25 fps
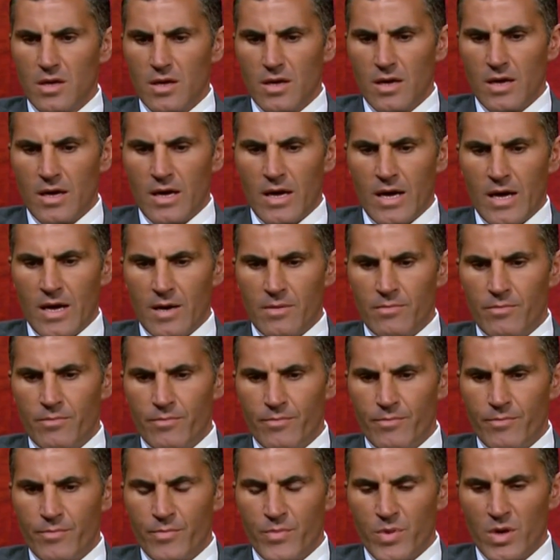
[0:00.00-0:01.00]
But
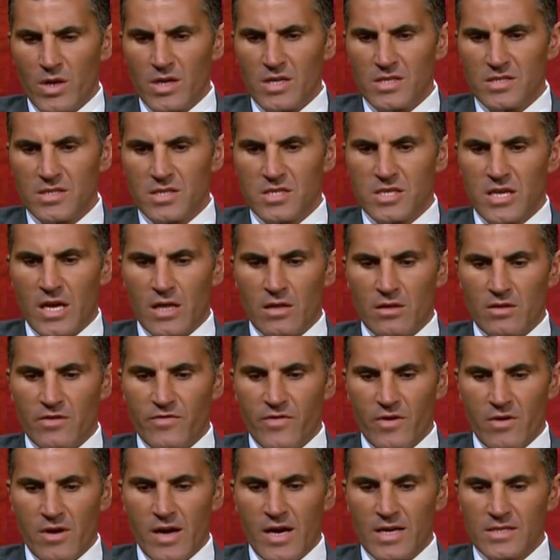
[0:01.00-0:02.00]
I guess the challenge
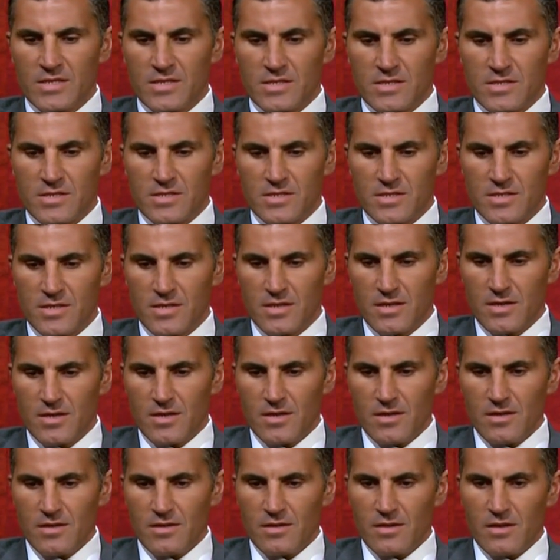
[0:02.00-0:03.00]
for us is
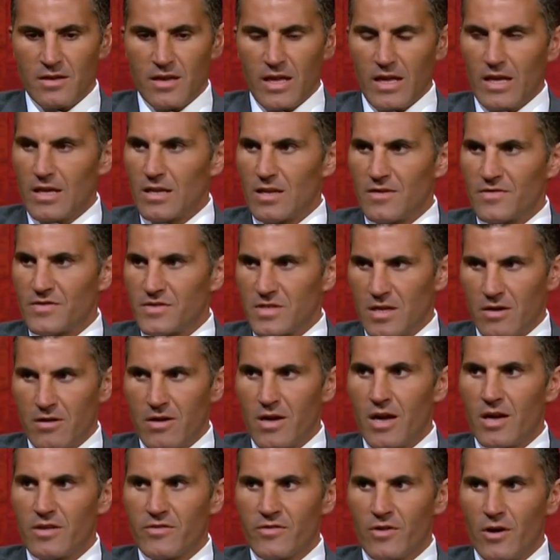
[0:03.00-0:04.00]
the negative
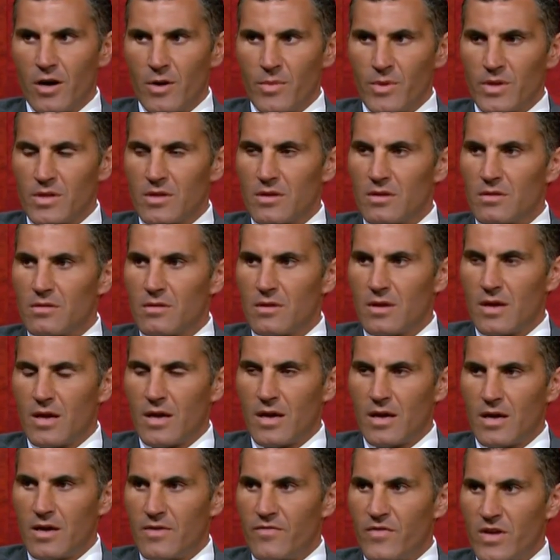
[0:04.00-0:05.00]
stereotyping that
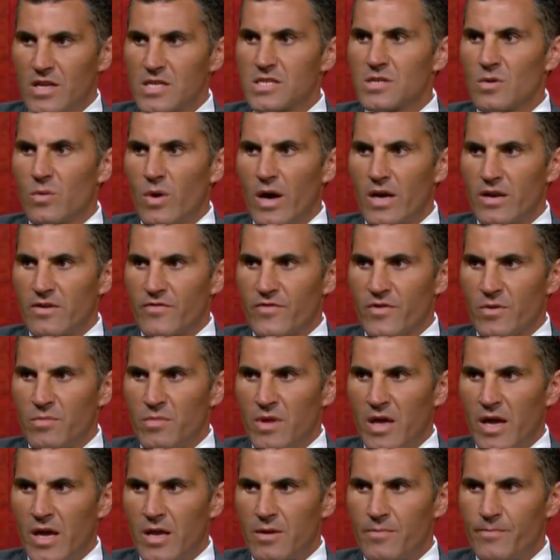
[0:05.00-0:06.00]
eventuated from
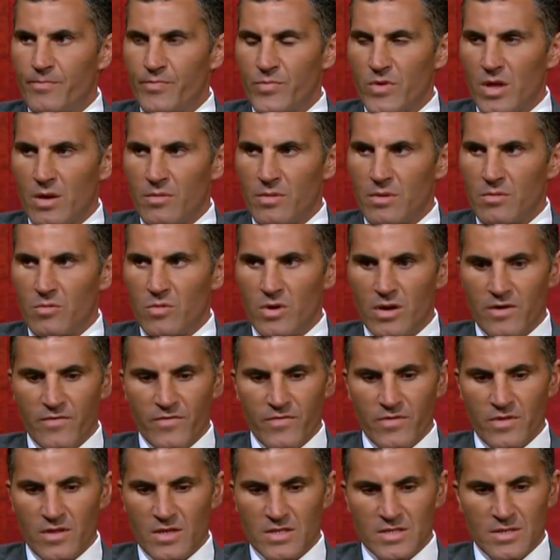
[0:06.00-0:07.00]
that. I mean,
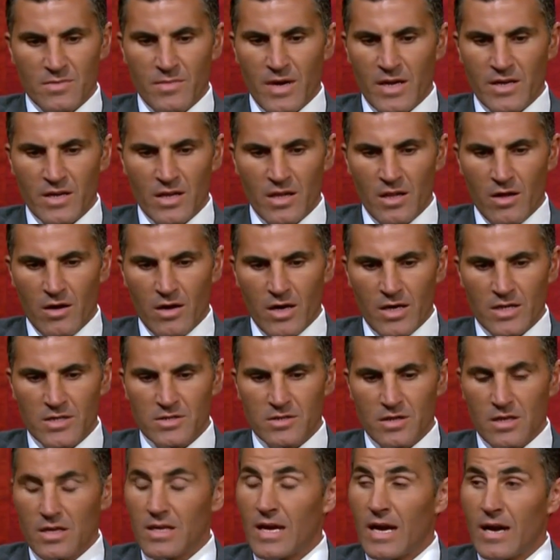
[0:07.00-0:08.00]
there's some underlying
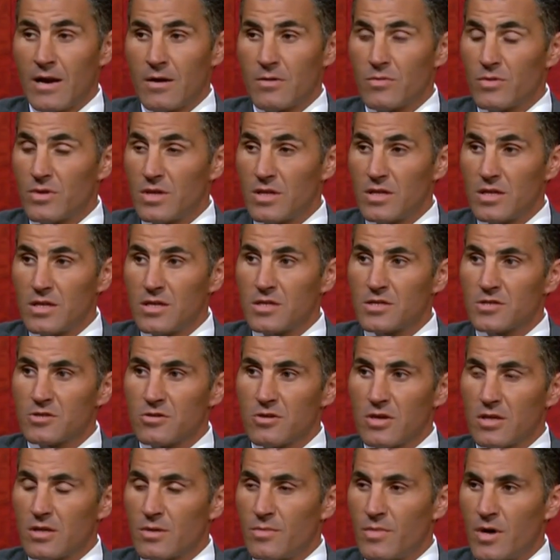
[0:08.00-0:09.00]
sort of current within the
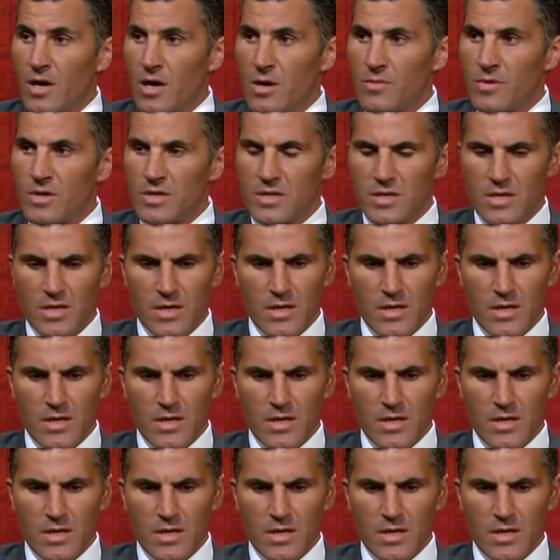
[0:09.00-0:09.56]
industry at the moment